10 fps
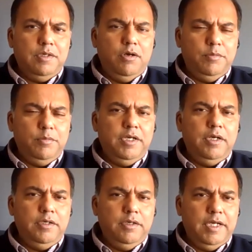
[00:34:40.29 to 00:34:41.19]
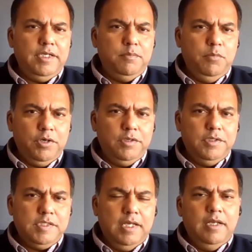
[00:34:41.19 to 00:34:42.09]
automated underwriting
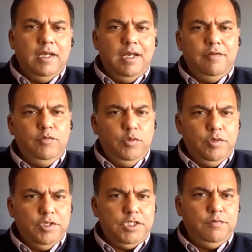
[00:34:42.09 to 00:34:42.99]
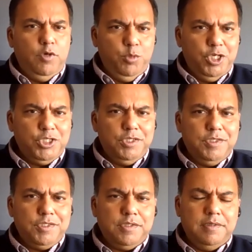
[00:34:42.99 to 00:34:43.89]
models have low cost of
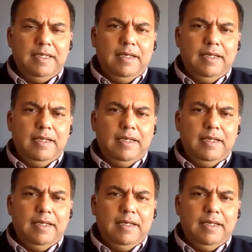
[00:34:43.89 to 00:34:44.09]
operations